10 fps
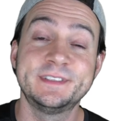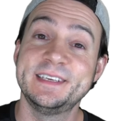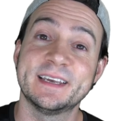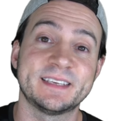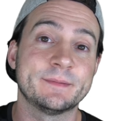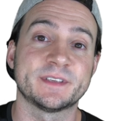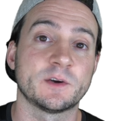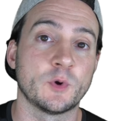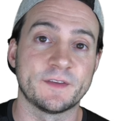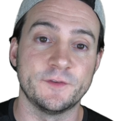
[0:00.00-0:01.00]
DS Amazon
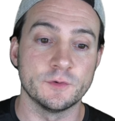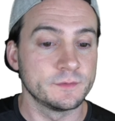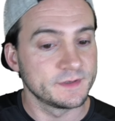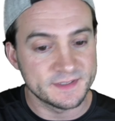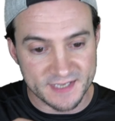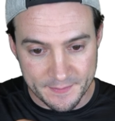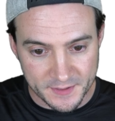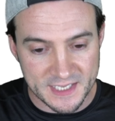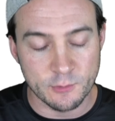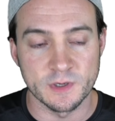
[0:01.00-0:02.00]
Quick View, type a
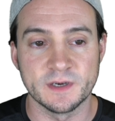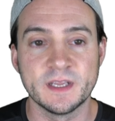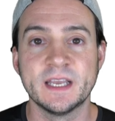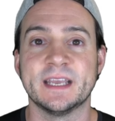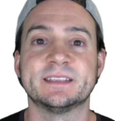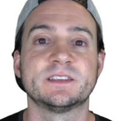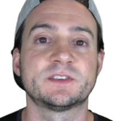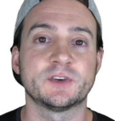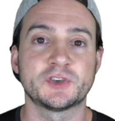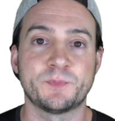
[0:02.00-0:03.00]
keyword into the
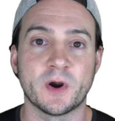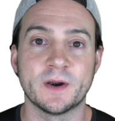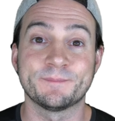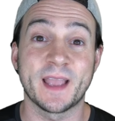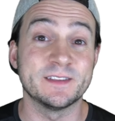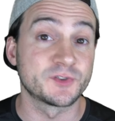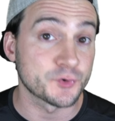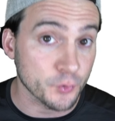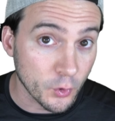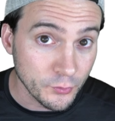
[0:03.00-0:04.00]
search bar and
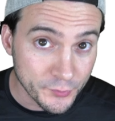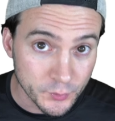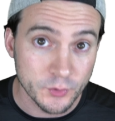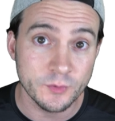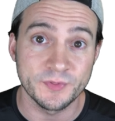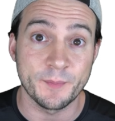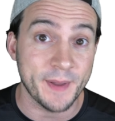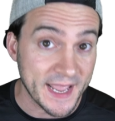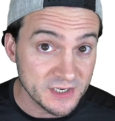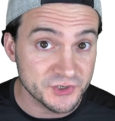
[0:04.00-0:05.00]
scroll through the
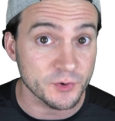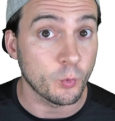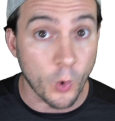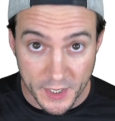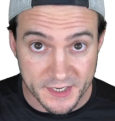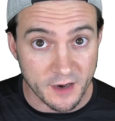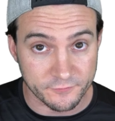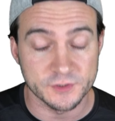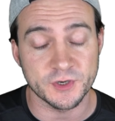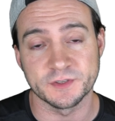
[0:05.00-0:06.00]
page 1 of
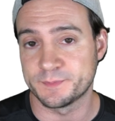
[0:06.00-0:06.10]
results.